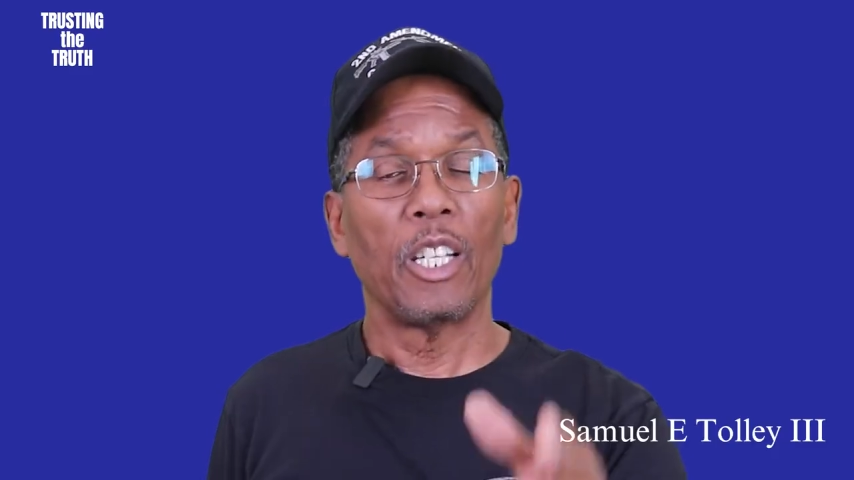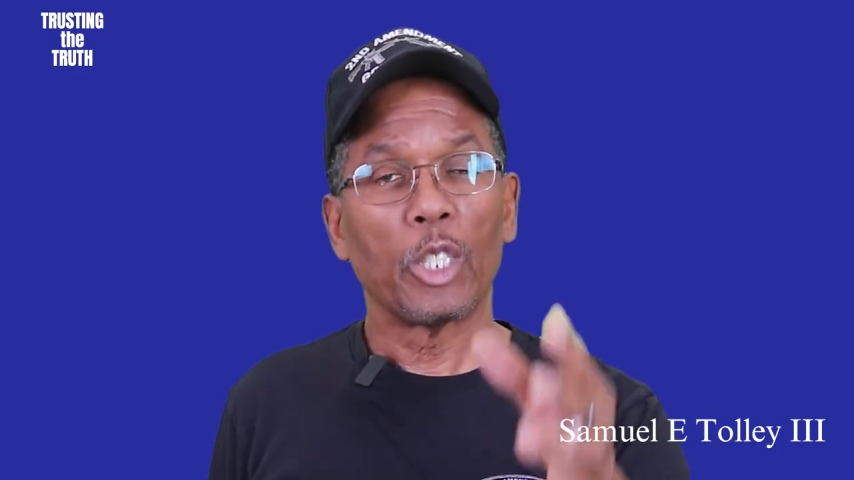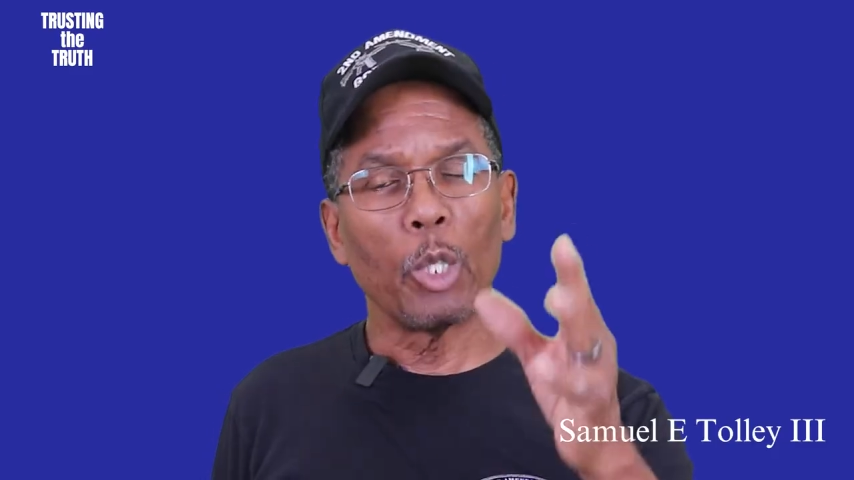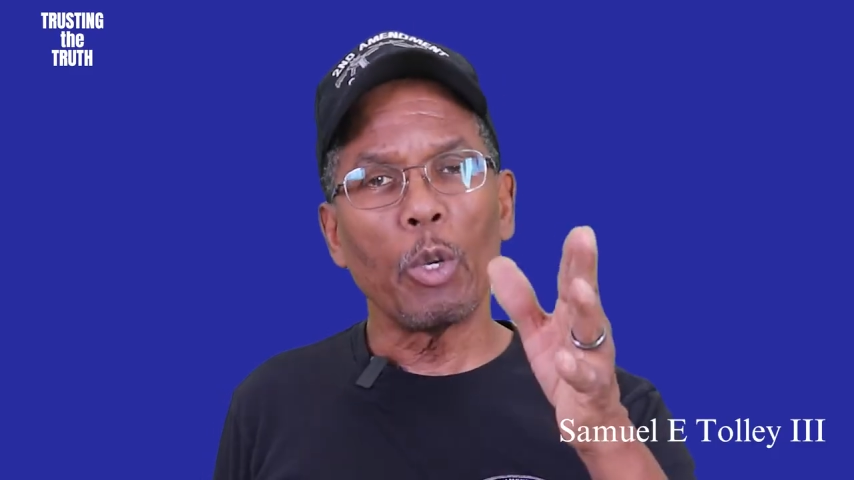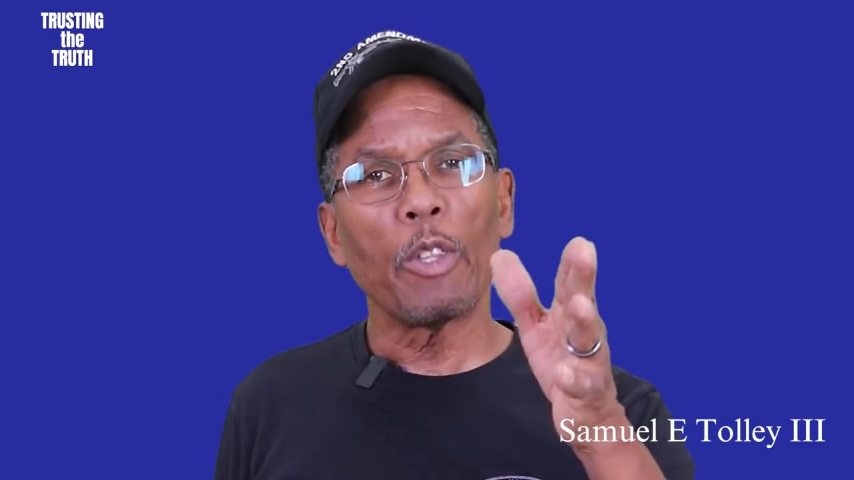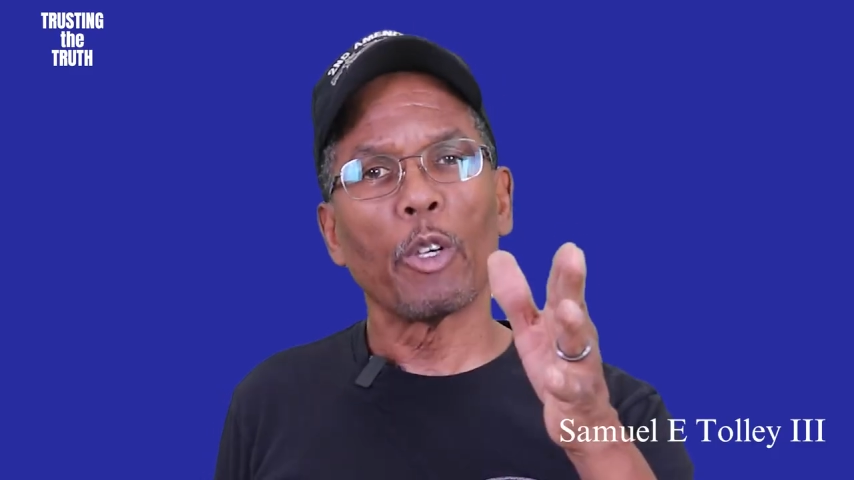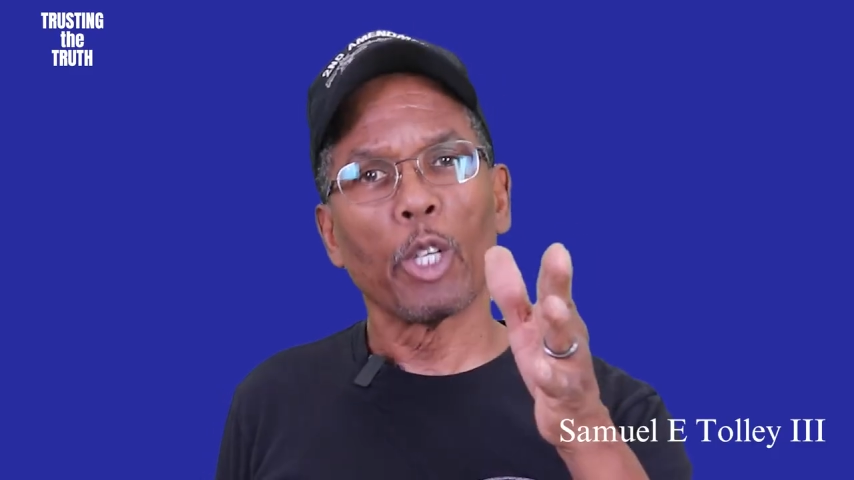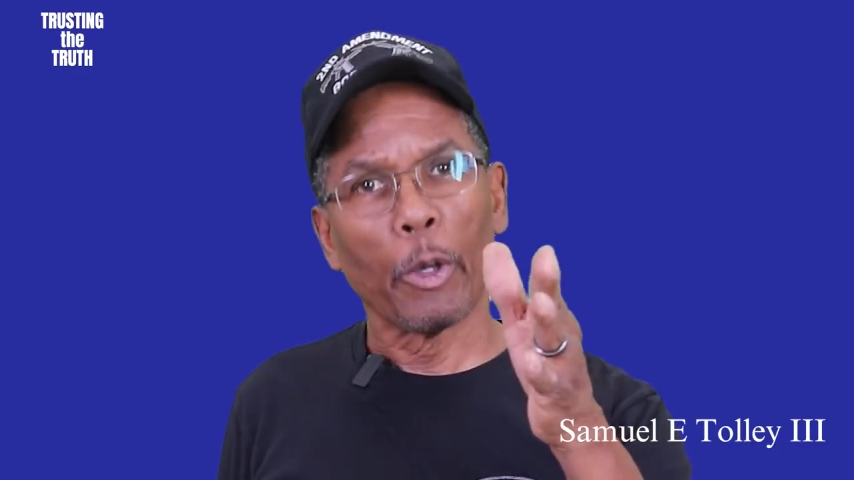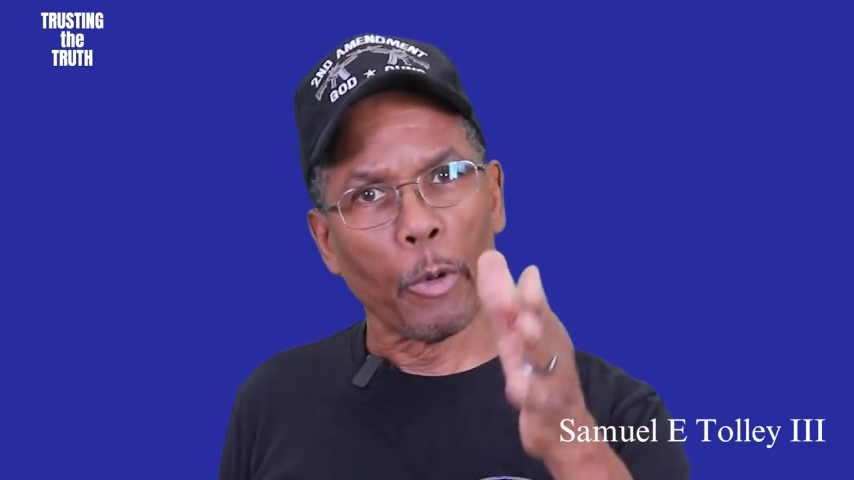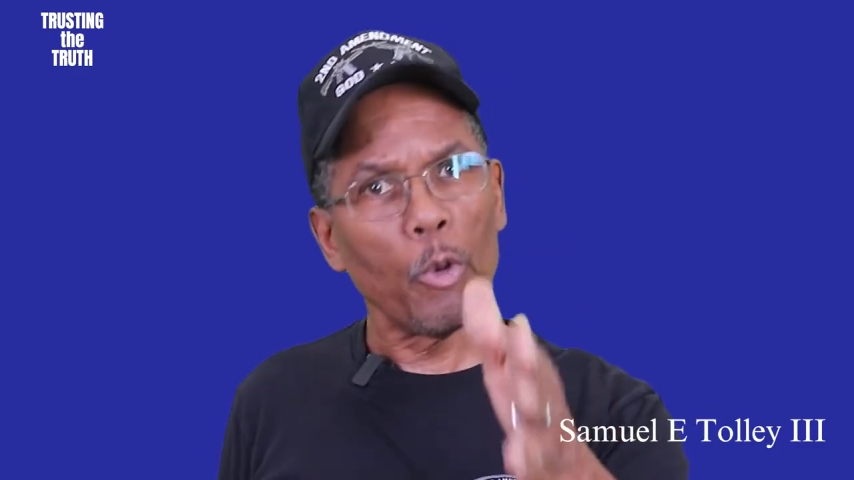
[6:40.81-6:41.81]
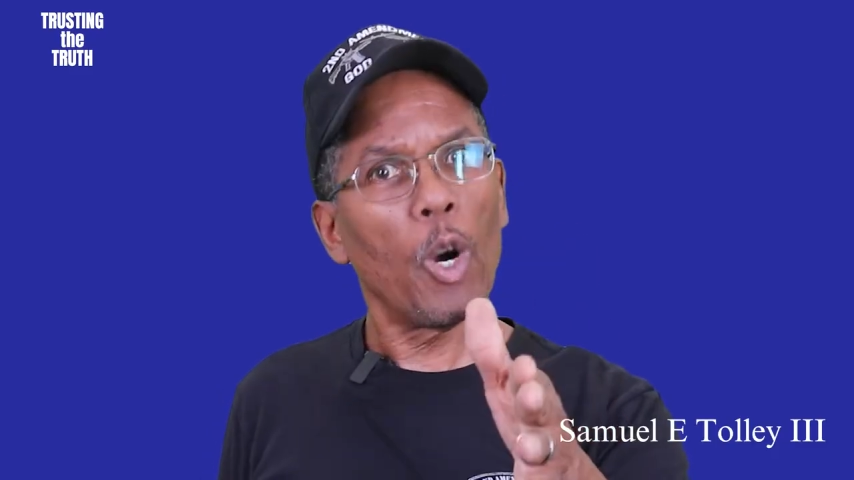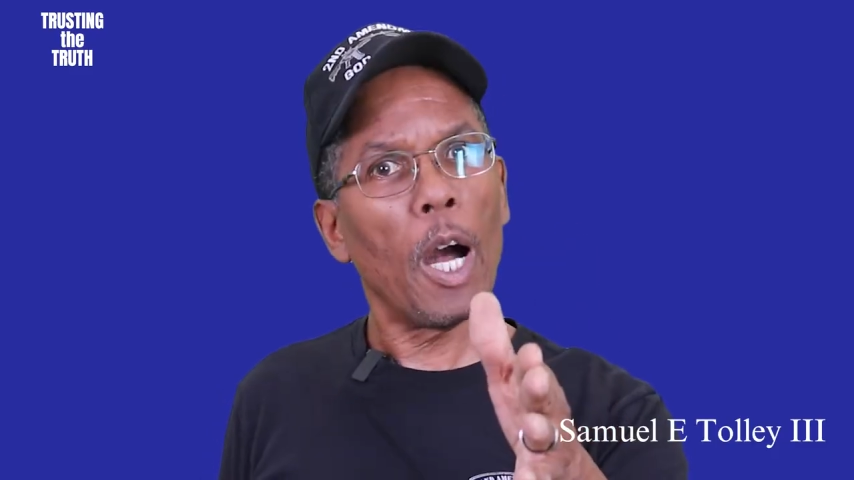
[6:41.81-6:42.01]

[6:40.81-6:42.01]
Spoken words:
You either grew